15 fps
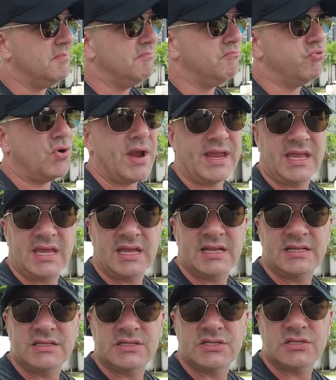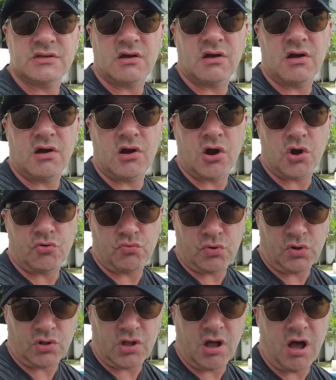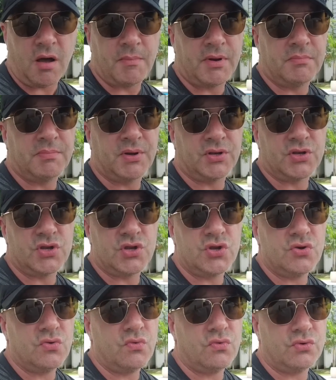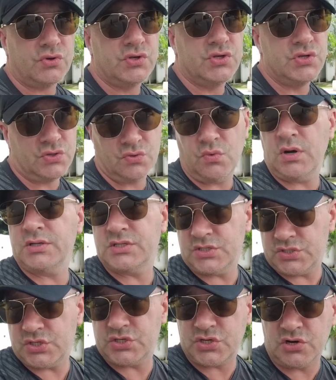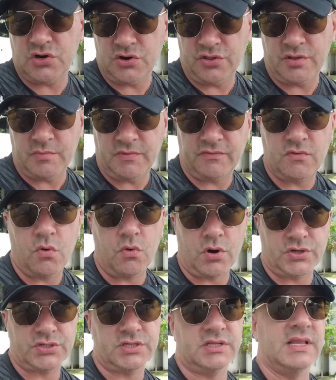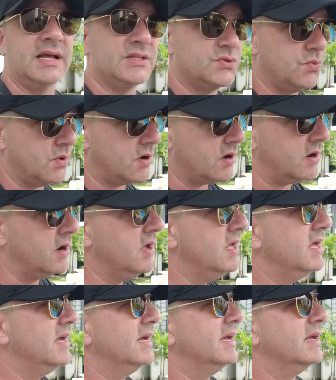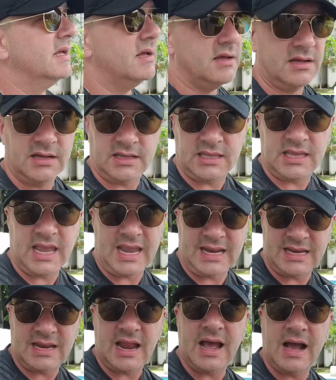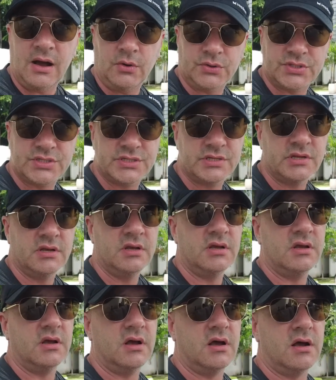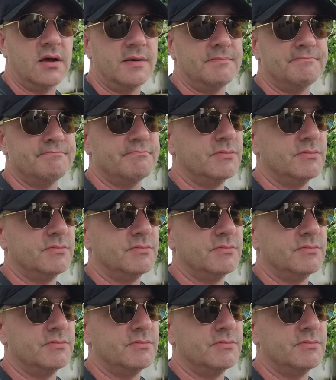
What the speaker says: break-ins aren't real common, but you do want to deter them, of course. And that's where a gated house, a